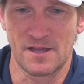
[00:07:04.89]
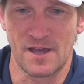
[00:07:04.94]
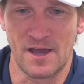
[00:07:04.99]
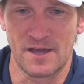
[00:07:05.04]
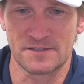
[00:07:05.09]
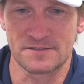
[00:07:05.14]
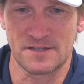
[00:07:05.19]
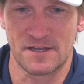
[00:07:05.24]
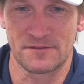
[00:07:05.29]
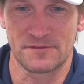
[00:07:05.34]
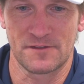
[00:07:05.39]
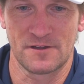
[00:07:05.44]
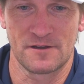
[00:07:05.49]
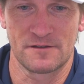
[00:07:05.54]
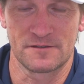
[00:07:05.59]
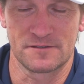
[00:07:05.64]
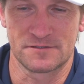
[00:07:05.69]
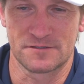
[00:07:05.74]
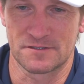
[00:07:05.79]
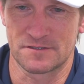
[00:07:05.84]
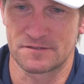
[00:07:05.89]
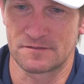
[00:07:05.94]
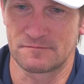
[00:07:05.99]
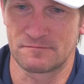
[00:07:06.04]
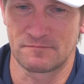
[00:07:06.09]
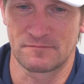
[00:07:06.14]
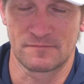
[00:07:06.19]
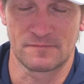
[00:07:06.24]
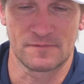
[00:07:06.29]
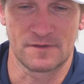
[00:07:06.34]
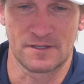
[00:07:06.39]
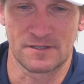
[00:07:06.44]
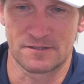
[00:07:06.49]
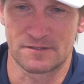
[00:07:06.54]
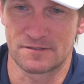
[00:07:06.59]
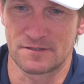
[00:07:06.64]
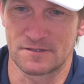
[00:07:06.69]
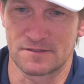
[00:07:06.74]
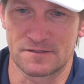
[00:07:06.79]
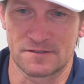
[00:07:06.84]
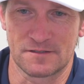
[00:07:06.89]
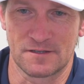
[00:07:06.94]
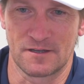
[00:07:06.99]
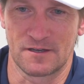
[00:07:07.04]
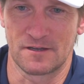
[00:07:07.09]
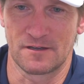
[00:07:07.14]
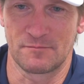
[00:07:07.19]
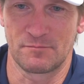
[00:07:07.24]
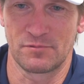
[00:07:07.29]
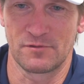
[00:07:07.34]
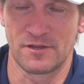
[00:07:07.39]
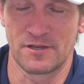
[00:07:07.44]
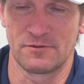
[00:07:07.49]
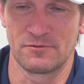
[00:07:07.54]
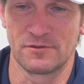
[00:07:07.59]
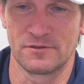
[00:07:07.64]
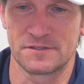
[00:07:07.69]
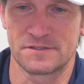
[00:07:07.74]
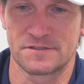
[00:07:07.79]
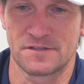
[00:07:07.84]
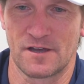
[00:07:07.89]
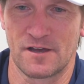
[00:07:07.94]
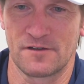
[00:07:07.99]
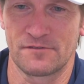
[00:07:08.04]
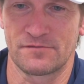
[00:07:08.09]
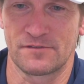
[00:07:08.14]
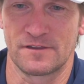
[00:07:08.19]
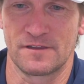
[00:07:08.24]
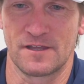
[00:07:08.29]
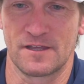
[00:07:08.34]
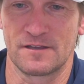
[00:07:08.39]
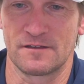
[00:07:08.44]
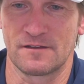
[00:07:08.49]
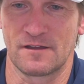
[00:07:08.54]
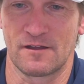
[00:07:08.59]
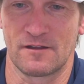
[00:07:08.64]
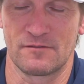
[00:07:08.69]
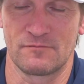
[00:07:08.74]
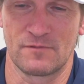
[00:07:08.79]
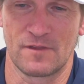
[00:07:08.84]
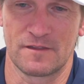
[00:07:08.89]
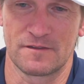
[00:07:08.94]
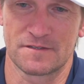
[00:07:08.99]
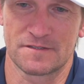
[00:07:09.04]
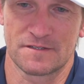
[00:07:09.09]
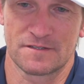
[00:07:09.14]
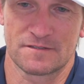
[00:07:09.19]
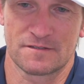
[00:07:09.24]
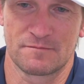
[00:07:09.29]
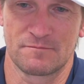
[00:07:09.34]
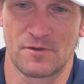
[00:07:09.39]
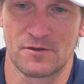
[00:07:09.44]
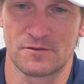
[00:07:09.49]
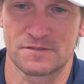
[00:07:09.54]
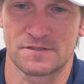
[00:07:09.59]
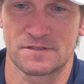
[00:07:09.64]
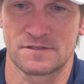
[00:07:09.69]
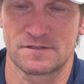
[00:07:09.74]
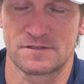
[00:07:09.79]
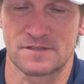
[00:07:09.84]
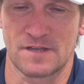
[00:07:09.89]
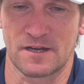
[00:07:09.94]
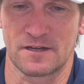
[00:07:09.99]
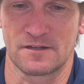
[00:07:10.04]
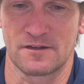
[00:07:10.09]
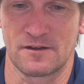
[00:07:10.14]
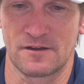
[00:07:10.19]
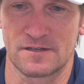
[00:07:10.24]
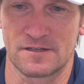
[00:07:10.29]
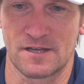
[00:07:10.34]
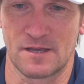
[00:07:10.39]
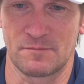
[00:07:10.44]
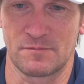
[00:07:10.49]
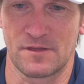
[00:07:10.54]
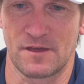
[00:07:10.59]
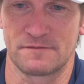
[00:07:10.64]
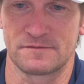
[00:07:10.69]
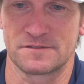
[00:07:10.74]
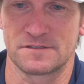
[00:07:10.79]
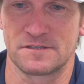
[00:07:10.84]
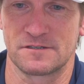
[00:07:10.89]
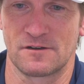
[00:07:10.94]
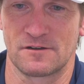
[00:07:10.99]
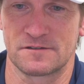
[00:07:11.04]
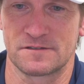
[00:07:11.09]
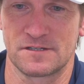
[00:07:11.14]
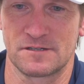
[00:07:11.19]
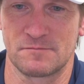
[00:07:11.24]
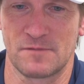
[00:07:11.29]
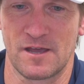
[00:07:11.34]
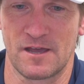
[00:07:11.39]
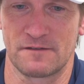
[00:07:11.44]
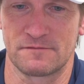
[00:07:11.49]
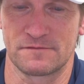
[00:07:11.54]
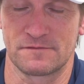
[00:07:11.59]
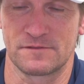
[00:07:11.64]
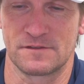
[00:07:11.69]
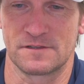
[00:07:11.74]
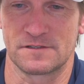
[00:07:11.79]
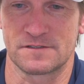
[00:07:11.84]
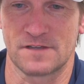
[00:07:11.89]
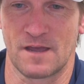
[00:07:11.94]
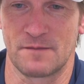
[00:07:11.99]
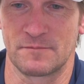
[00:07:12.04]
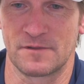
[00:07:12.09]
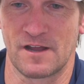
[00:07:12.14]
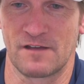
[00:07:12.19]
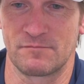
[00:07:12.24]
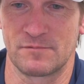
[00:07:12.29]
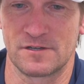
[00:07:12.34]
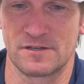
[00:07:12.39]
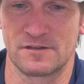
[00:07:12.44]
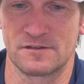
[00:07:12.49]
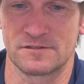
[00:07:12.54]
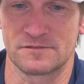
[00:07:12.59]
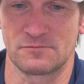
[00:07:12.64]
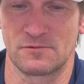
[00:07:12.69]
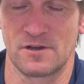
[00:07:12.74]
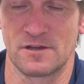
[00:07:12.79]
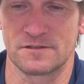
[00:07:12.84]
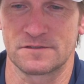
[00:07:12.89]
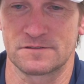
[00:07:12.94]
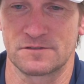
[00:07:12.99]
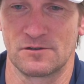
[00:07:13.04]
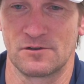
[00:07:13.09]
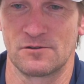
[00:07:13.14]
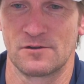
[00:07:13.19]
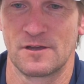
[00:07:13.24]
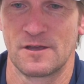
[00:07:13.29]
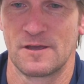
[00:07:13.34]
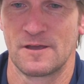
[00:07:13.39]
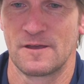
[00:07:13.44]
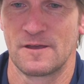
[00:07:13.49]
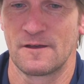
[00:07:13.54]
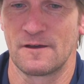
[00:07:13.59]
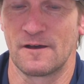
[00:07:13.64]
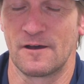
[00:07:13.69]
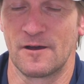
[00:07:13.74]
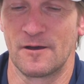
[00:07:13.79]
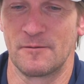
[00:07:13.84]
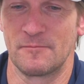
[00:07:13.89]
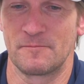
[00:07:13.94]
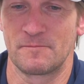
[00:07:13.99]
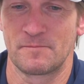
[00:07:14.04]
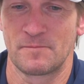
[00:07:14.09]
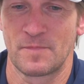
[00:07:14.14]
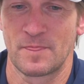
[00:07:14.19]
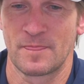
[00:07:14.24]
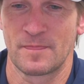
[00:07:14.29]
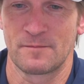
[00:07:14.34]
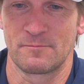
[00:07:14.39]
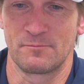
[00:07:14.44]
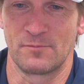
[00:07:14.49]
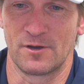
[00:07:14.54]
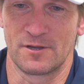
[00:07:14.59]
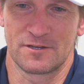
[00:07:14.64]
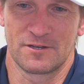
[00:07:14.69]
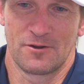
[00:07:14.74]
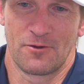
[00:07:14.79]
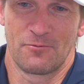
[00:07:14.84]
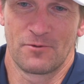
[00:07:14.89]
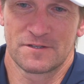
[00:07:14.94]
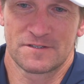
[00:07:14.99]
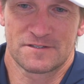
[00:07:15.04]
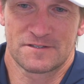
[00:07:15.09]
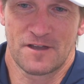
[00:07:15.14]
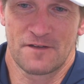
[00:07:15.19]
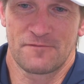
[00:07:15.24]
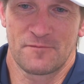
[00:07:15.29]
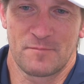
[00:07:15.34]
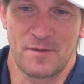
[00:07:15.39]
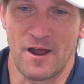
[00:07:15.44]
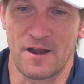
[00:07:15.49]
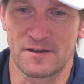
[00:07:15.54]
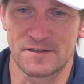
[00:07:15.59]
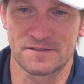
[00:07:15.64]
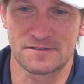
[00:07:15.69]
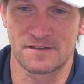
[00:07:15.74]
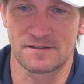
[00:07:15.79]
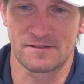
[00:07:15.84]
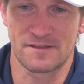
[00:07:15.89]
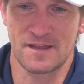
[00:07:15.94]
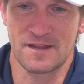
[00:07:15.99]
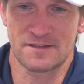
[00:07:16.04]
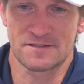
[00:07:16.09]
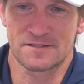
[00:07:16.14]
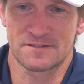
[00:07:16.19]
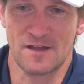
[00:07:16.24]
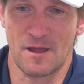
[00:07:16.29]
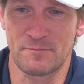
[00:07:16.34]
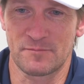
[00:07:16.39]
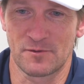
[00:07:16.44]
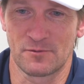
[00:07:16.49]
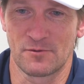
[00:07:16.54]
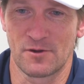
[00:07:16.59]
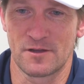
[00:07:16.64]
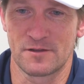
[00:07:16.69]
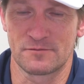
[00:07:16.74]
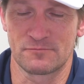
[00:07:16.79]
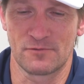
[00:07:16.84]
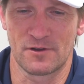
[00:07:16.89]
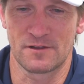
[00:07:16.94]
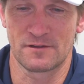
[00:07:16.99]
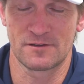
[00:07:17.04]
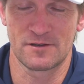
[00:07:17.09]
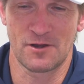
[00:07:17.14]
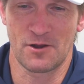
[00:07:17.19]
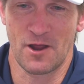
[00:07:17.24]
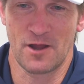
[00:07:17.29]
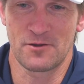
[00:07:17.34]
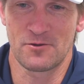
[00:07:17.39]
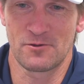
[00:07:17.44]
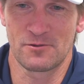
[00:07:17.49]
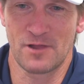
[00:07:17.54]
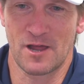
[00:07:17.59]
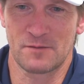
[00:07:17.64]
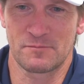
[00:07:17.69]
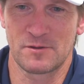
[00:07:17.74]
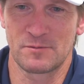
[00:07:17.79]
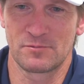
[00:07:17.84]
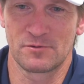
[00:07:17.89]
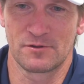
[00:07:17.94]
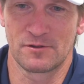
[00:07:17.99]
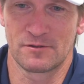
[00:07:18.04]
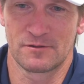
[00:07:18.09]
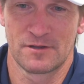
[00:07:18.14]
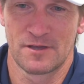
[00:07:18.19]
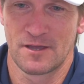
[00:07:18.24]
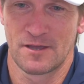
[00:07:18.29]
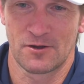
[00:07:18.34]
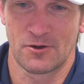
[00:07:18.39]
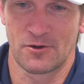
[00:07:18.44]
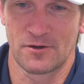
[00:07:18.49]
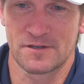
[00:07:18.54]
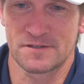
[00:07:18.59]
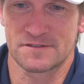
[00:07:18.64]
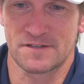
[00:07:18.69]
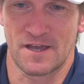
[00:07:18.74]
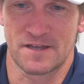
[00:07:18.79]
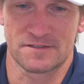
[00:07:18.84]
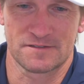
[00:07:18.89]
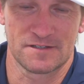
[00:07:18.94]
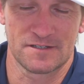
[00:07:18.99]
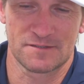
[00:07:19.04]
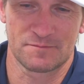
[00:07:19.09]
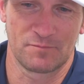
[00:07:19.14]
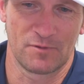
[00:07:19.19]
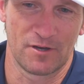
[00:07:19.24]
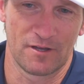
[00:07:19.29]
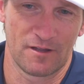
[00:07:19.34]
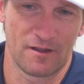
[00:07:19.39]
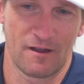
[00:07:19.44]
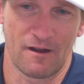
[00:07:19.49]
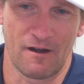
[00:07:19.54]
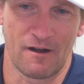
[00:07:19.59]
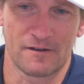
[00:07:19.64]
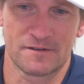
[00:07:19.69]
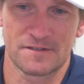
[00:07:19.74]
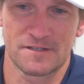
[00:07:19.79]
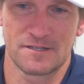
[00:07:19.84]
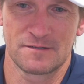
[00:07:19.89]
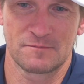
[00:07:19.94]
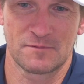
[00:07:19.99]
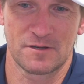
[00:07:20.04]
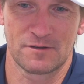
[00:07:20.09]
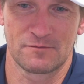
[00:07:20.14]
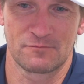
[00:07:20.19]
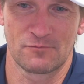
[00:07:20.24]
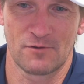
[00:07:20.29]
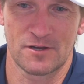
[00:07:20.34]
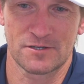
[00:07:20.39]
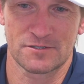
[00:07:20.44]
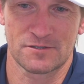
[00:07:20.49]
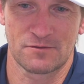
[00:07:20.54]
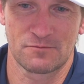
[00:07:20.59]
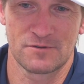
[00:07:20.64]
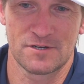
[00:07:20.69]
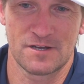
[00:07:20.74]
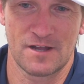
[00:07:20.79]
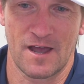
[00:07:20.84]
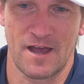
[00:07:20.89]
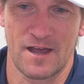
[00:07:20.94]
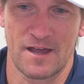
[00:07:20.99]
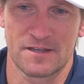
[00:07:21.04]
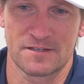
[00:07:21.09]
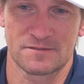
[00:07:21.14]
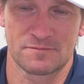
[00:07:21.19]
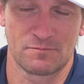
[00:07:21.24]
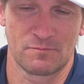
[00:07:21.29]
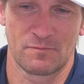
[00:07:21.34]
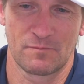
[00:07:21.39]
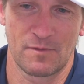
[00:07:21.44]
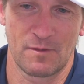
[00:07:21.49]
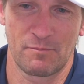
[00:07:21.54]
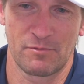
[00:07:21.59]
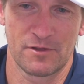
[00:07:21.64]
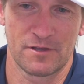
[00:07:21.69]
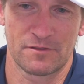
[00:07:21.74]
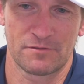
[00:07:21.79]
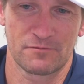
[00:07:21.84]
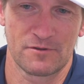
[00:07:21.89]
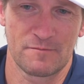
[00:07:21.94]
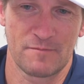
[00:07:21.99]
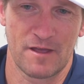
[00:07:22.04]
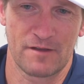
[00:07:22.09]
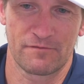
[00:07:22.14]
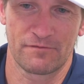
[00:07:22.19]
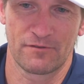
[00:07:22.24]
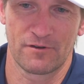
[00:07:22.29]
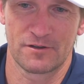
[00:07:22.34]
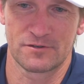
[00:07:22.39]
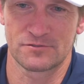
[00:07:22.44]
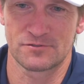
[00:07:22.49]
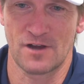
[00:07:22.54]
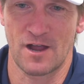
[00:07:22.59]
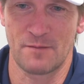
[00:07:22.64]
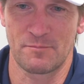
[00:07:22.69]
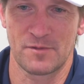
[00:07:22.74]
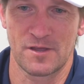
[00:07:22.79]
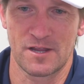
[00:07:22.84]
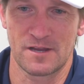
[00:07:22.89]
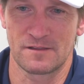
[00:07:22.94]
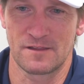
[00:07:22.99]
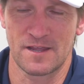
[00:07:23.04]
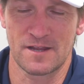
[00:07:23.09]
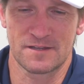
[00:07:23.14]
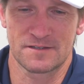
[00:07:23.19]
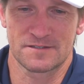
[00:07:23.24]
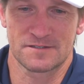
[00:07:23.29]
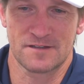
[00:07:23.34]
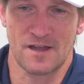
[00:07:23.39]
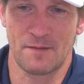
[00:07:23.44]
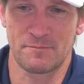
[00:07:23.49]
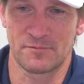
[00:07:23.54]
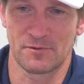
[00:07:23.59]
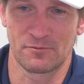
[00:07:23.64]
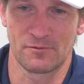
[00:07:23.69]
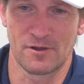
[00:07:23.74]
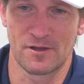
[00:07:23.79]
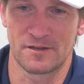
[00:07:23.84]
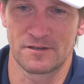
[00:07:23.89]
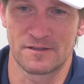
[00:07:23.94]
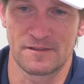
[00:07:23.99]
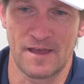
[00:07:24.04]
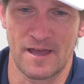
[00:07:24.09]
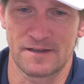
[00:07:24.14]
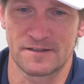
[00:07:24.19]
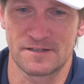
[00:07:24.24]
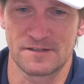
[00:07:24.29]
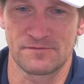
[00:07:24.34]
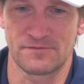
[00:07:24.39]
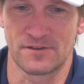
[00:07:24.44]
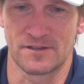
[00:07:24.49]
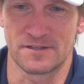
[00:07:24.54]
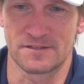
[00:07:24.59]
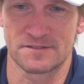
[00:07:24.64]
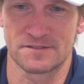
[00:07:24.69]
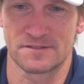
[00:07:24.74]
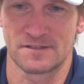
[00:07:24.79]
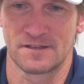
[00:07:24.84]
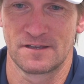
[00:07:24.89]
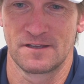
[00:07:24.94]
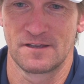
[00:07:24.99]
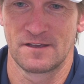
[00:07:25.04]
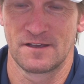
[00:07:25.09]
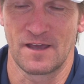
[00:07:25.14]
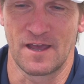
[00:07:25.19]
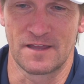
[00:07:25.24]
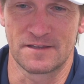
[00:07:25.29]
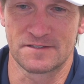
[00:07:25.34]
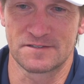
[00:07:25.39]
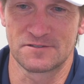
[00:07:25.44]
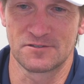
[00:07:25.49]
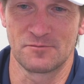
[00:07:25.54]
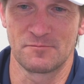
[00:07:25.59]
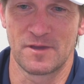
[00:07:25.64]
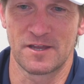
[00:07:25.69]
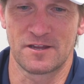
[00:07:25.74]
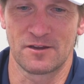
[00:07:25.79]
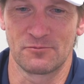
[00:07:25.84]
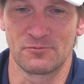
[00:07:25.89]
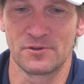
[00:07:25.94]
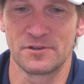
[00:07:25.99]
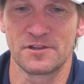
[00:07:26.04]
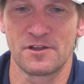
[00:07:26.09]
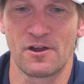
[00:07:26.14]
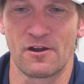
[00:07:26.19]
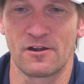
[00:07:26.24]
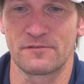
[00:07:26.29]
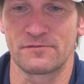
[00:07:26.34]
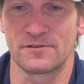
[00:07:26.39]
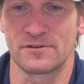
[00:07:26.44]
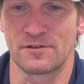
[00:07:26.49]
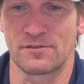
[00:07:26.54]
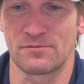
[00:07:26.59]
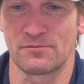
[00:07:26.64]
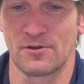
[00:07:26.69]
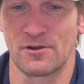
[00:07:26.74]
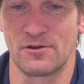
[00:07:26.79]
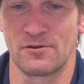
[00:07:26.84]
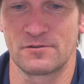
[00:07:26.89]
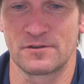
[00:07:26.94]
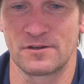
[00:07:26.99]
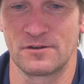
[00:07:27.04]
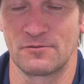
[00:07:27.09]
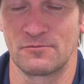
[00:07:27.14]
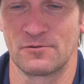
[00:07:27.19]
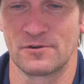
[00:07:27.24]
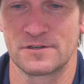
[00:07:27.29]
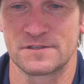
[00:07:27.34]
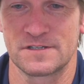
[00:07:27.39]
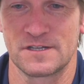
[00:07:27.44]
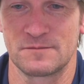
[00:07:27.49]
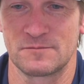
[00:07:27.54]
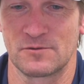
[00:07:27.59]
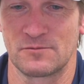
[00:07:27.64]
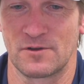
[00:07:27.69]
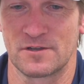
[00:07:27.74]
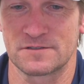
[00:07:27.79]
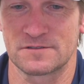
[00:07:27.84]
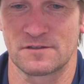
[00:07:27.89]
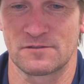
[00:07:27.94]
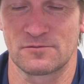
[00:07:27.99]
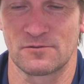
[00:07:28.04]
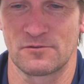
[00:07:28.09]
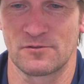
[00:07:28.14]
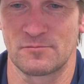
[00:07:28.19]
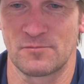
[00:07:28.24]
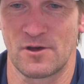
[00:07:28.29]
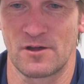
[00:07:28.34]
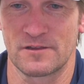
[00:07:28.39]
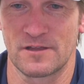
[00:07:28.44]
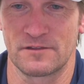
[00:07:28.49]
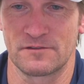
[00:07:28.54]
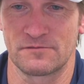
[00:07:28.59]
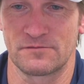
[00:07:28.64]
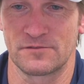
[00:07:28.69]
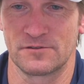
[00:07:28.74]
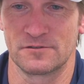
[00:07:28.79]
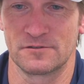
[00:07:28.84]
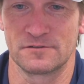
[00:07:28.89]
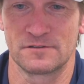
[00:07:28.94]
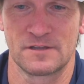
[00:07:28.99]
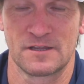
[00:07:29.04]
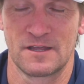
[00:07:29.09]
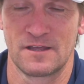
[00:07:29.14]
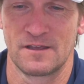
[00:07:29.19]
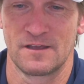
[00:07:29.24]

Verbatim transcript: guys out there that just that just uh, play really tough. And then and then this is the most secondary depth I've seen our team have in the time that I've been here as well. So um, but you know what's tough about is that they can stop the run. You know, I know a lot of people criticize this, but our team can rush three guys. They play a three-man front, drop eight, and they can stop the run in that defense, and still make it really hard for you to throw. You know, we're a team that wants to throw the ball down the field,